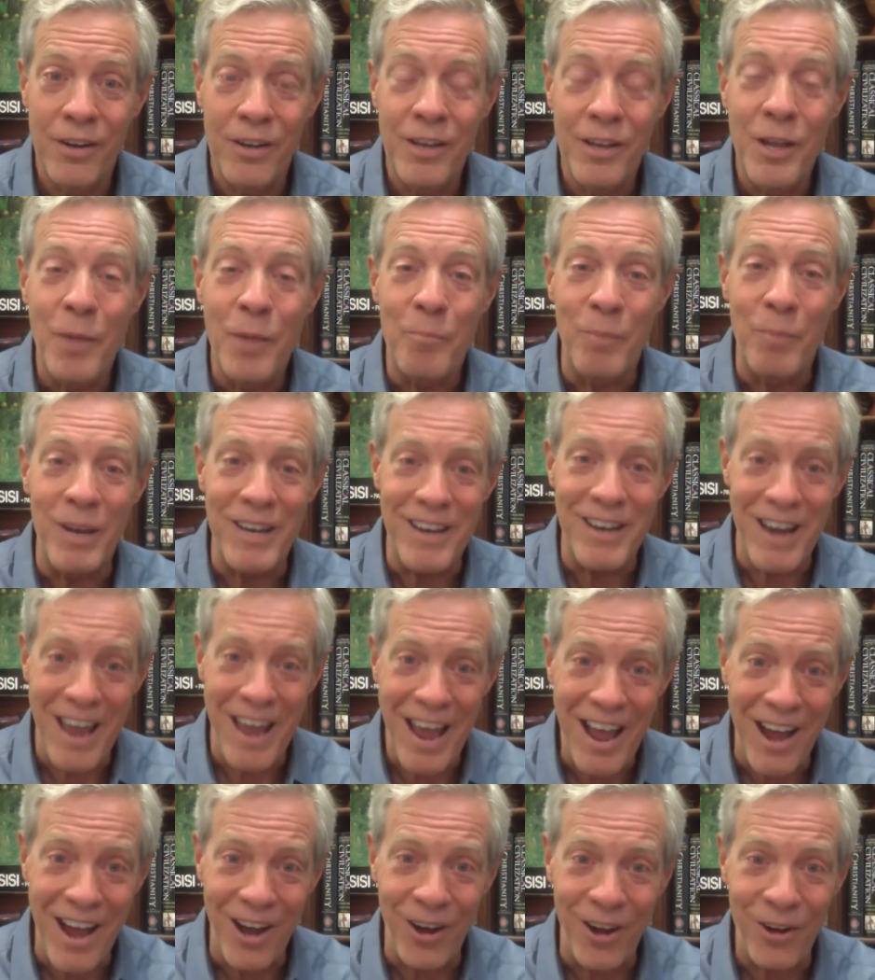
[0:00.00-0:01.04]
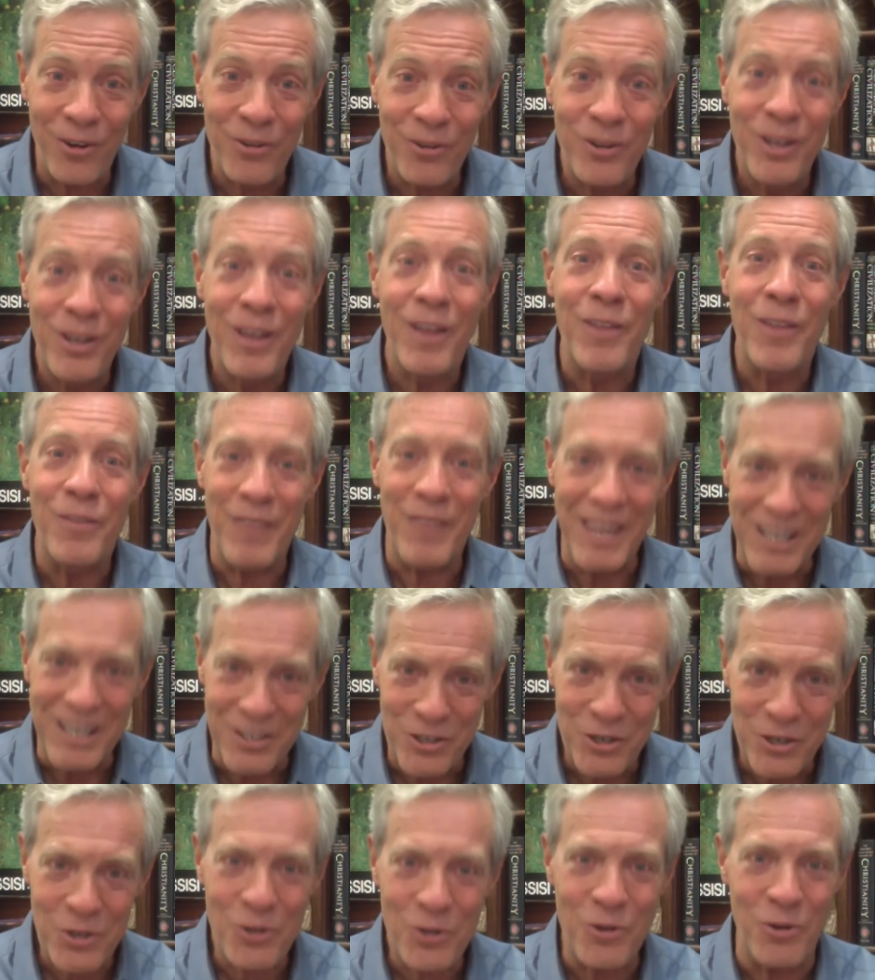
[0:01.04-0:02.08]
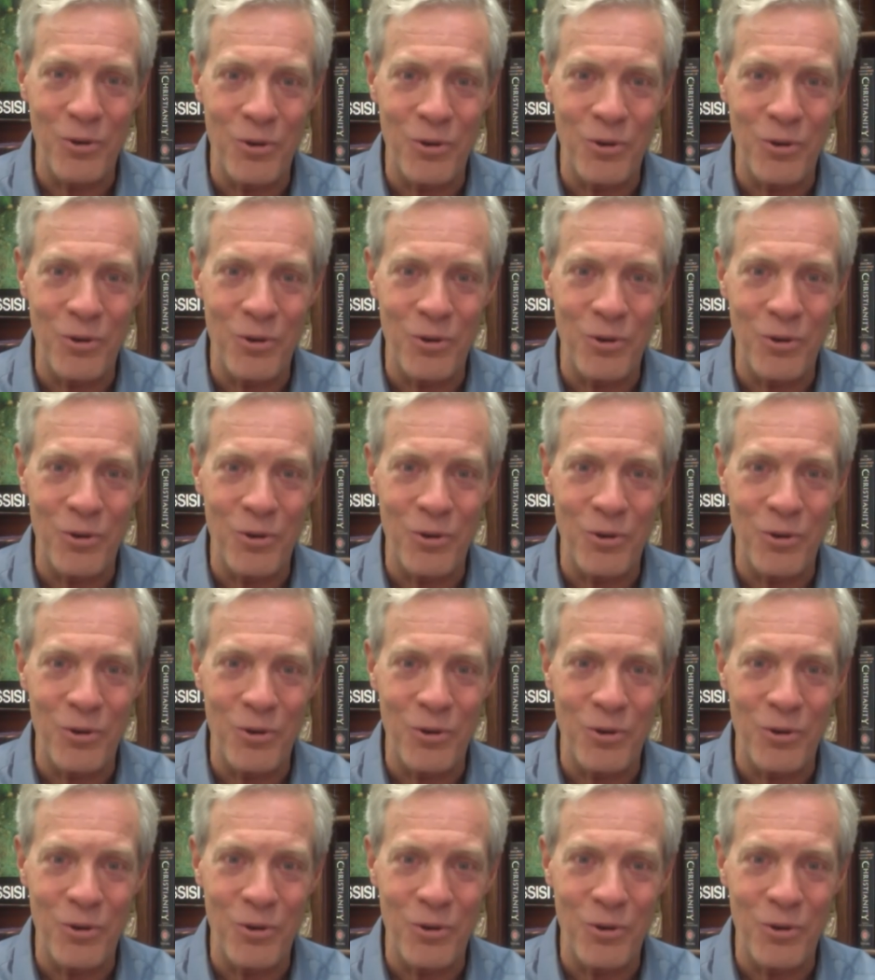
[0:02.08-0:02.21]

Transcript: but now they do.